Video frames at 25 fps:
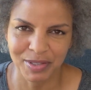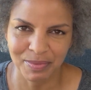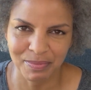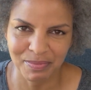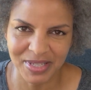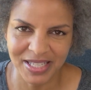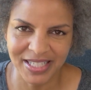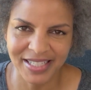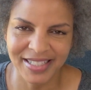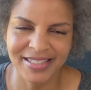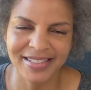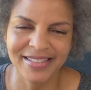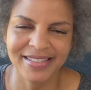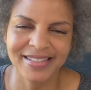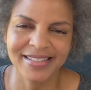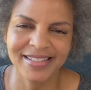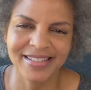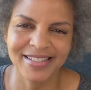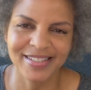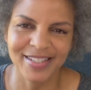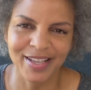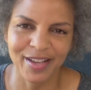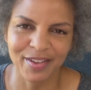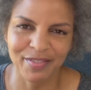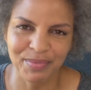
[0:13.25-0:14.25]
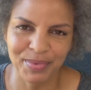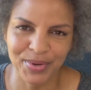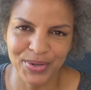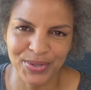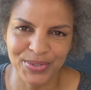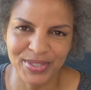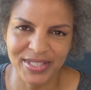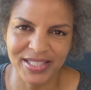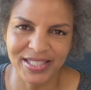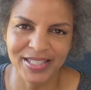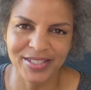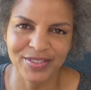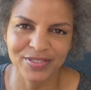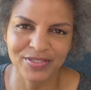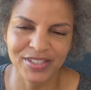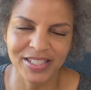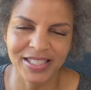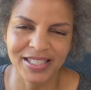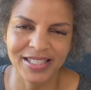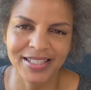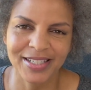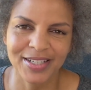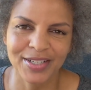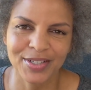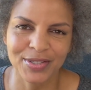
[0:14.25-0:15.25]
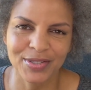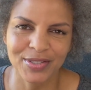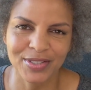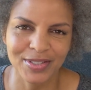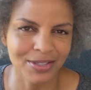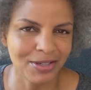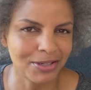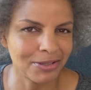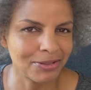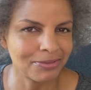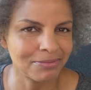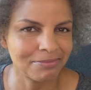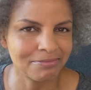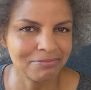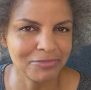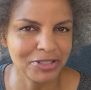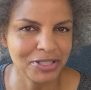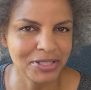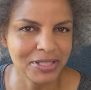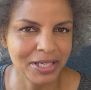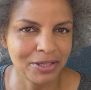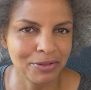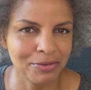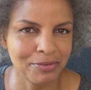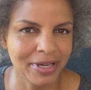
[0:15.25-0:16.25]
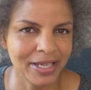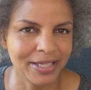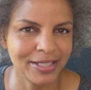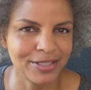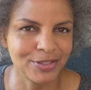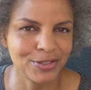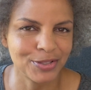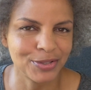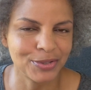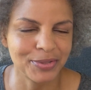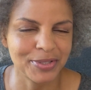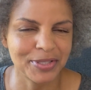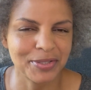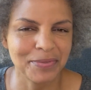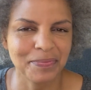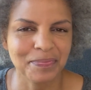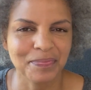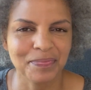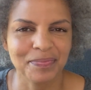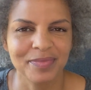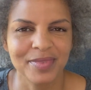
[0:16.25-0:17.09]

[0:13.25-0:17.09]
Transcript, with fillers: a minute since I've posted a video, so let's get right into it.